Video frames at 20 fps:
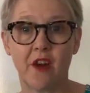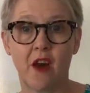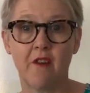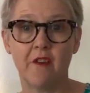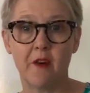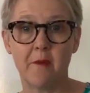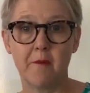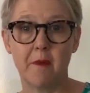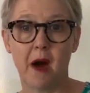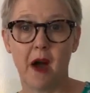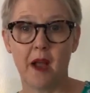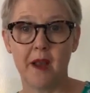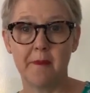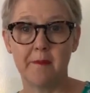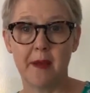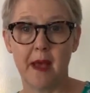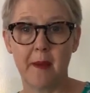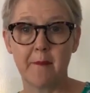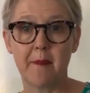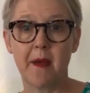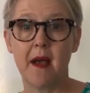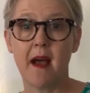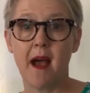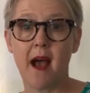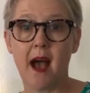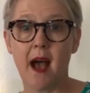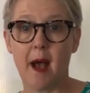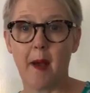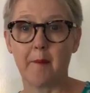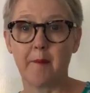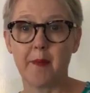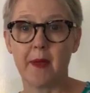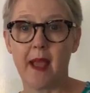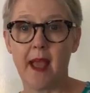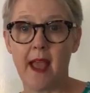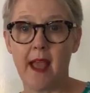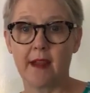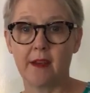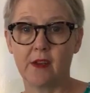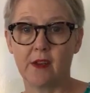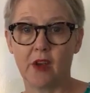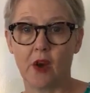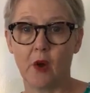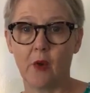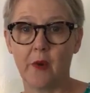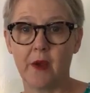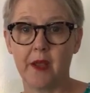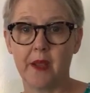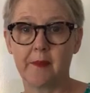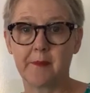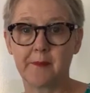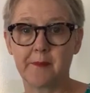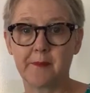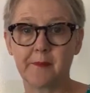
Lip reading: of a mind map up and going.